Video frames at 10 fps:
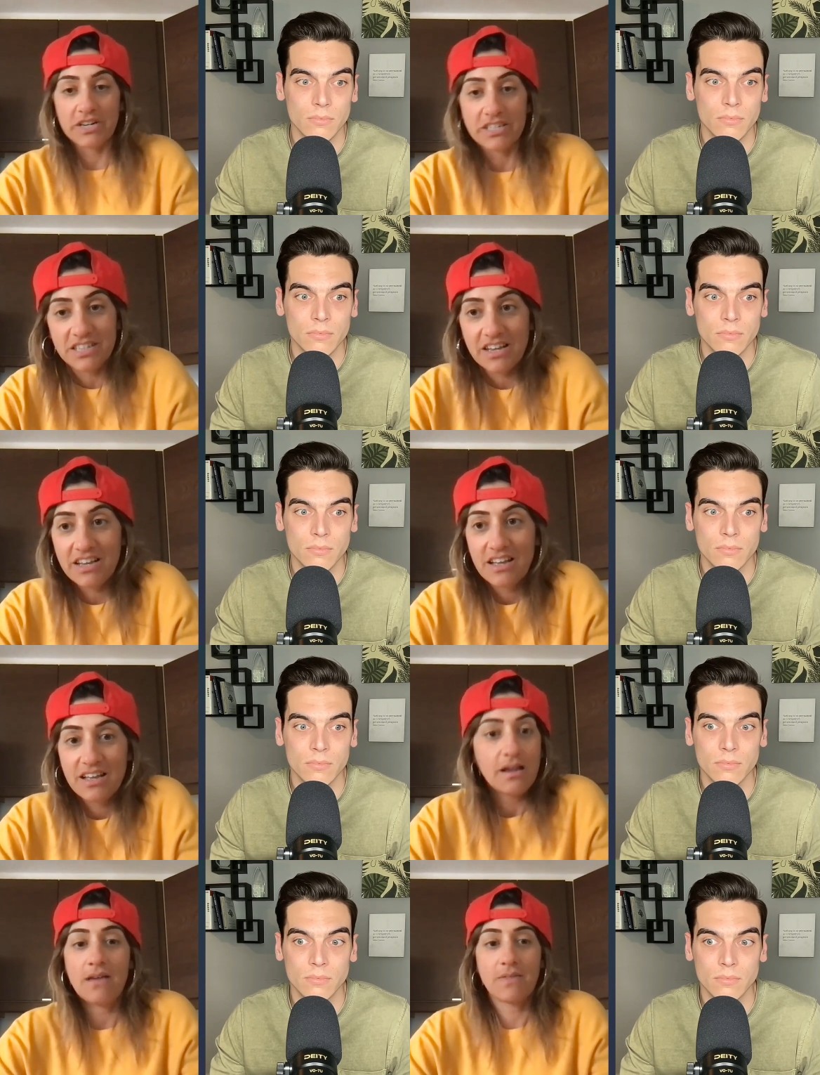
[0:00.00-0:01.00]
Speaker 1: it is,
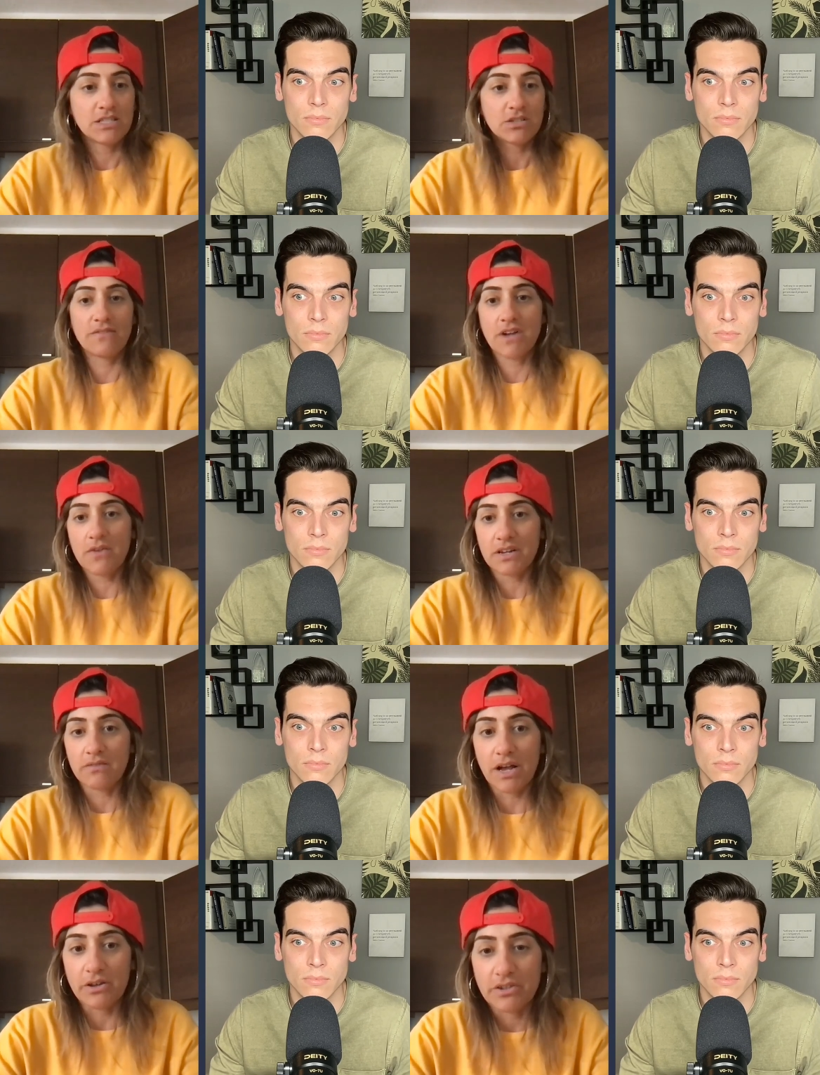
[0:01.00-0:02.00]
and they still have nothing
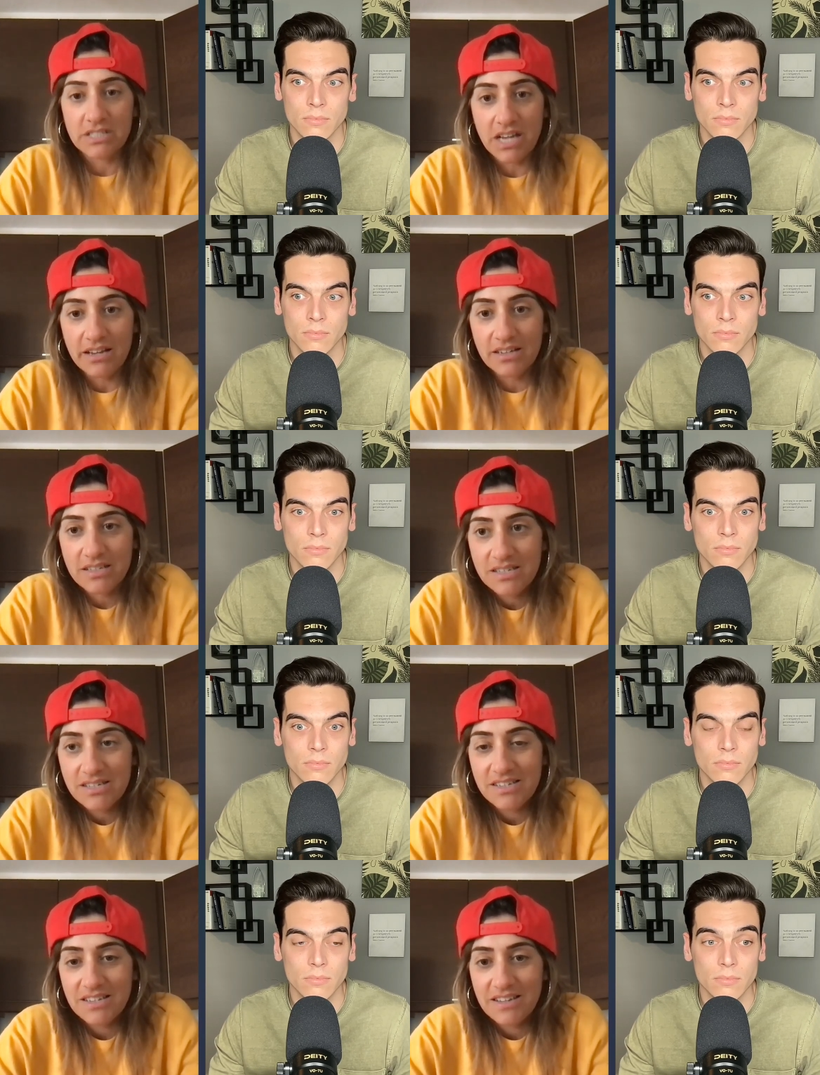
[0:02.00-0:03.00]
of value to say.
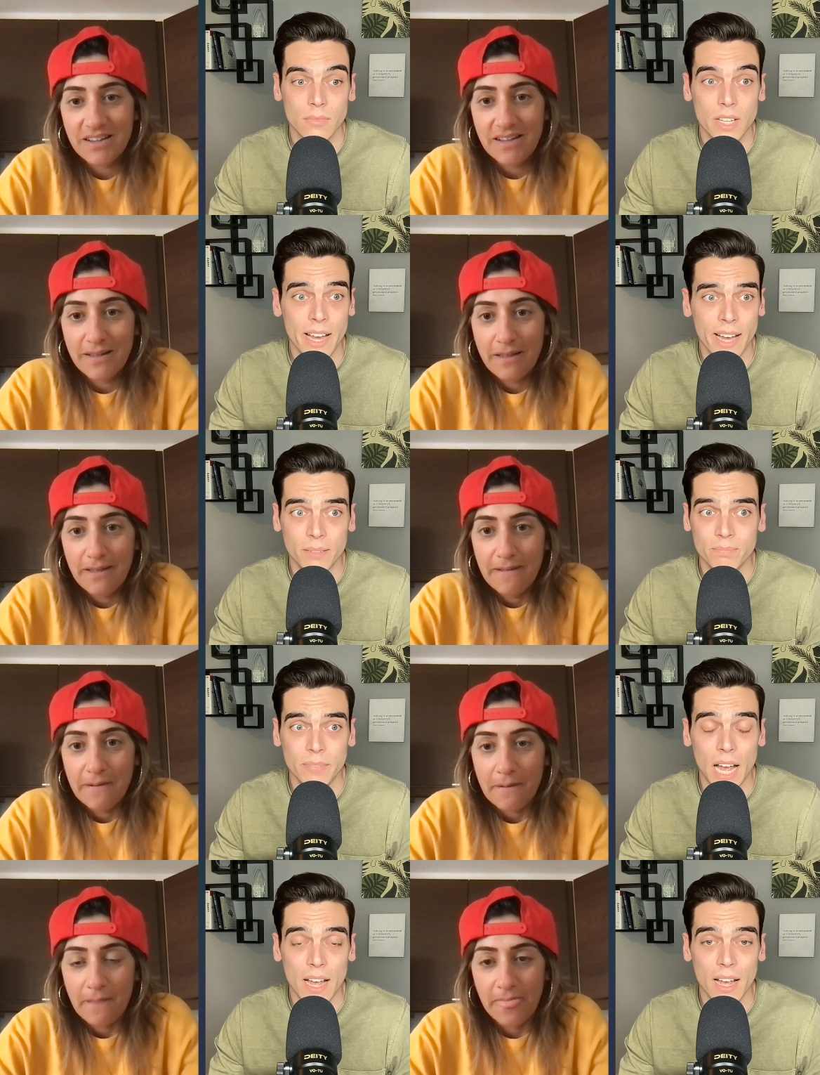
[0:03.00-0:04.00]
Yeah.
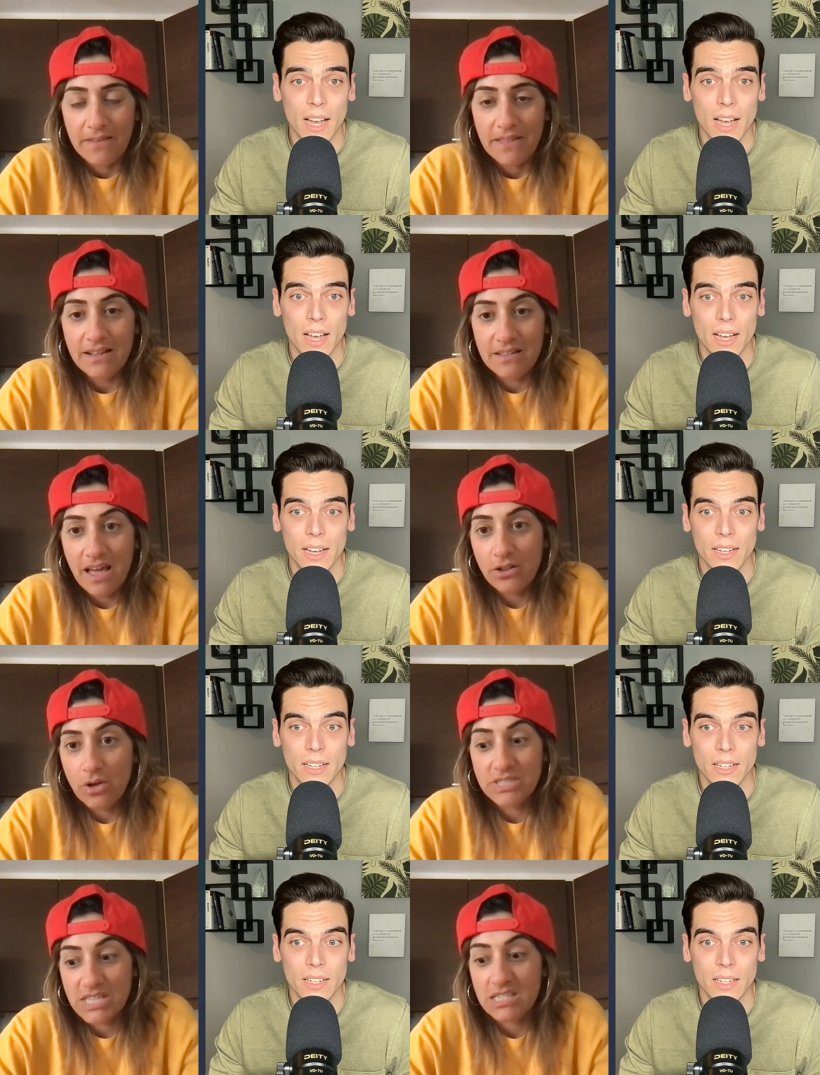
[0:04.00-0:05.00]
And, and that and that
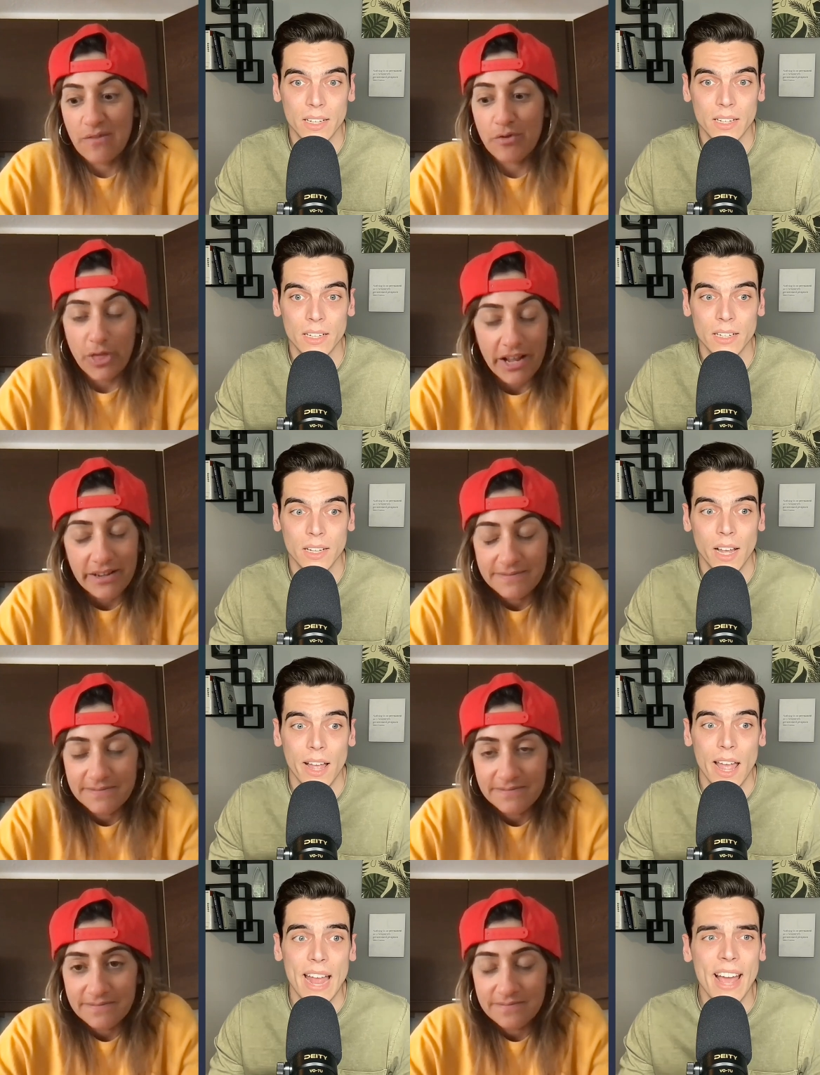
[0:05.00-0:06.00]
alone says everything.
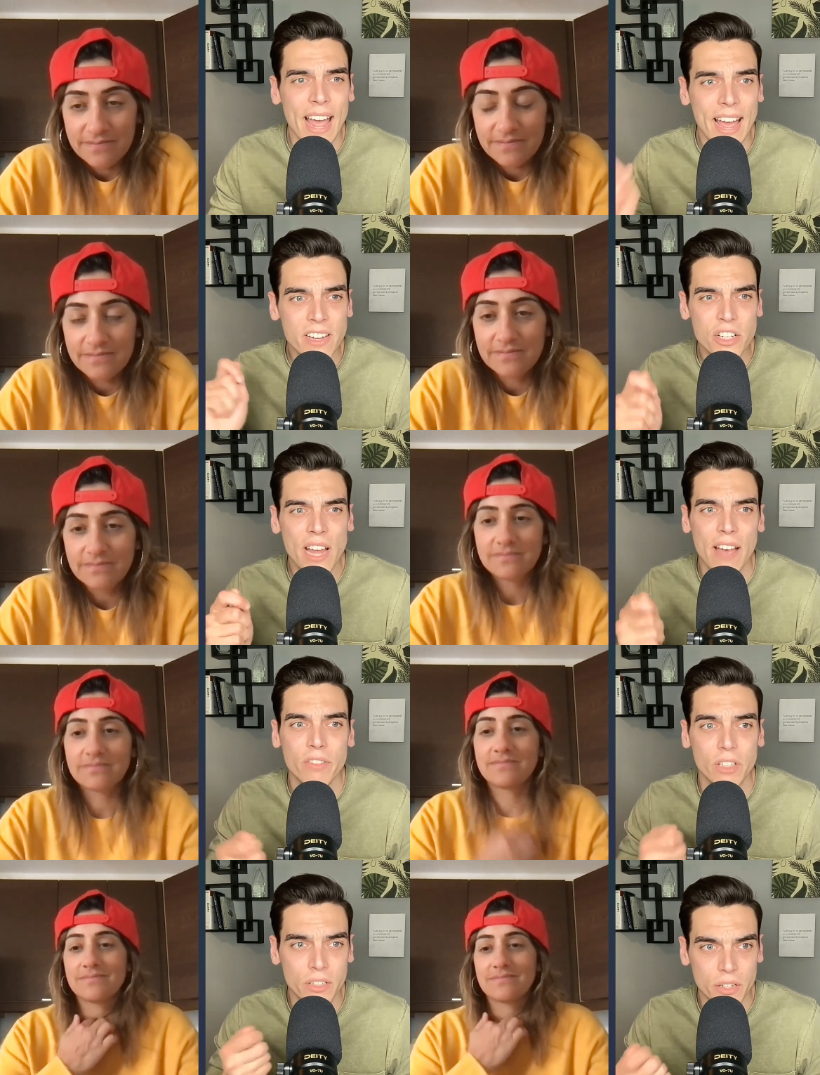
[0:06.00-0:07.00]
Speaker 2: And I actually
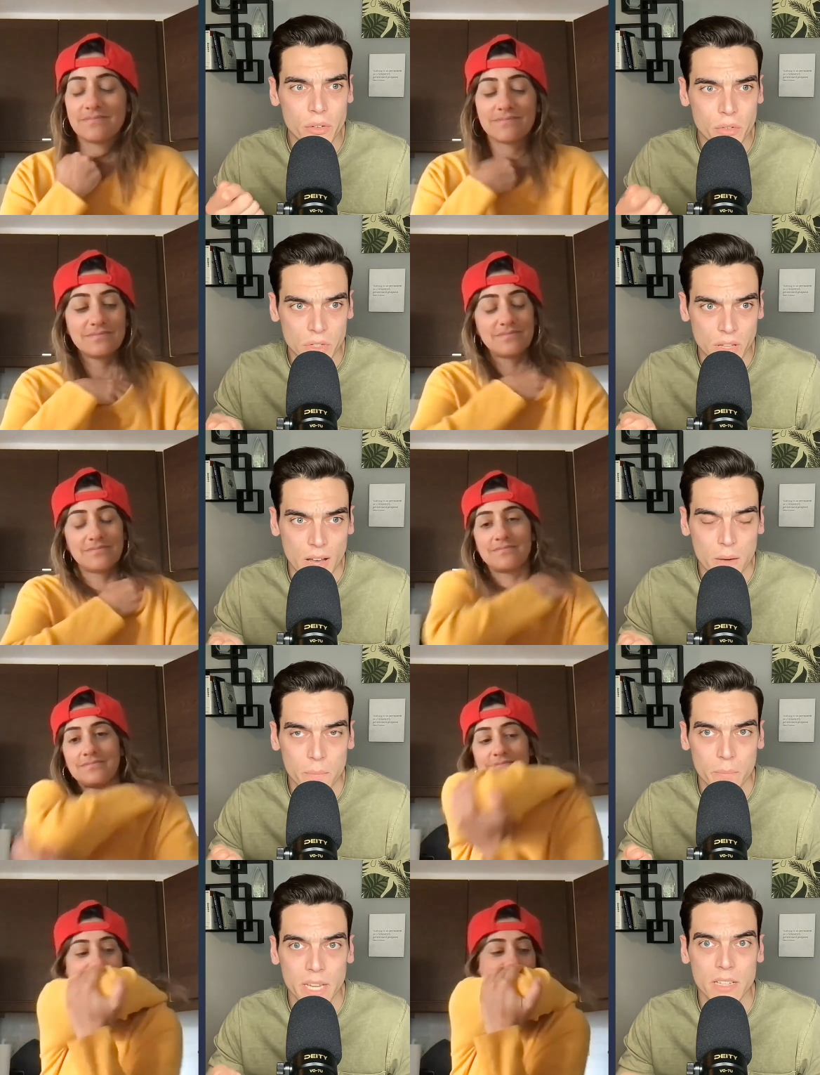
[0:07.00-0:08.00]
have good news though,
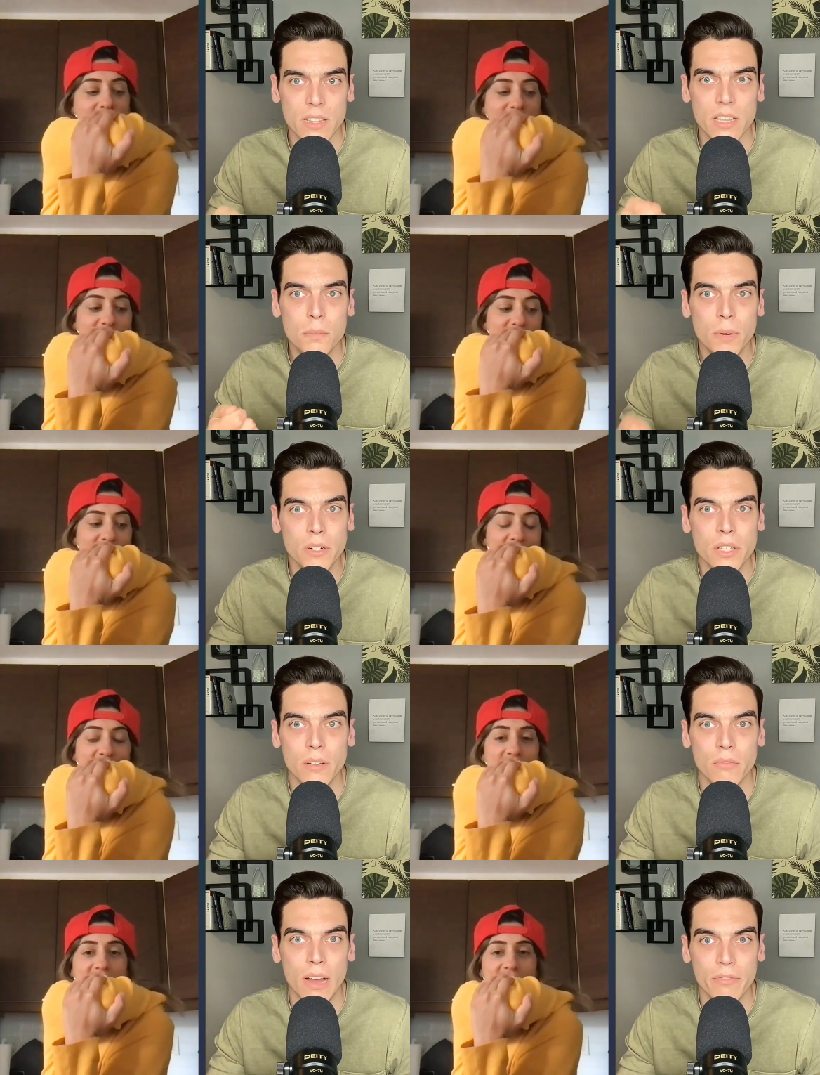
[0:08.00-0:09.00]
because this
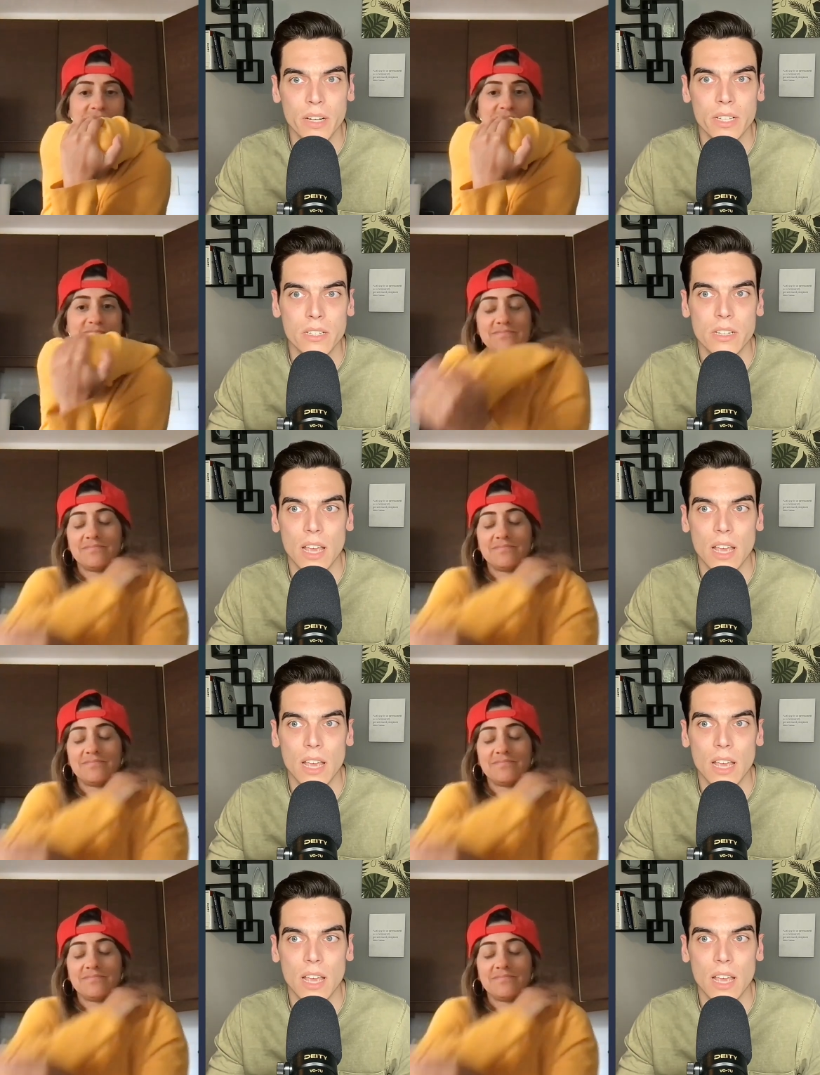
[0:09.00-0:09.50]
person referenced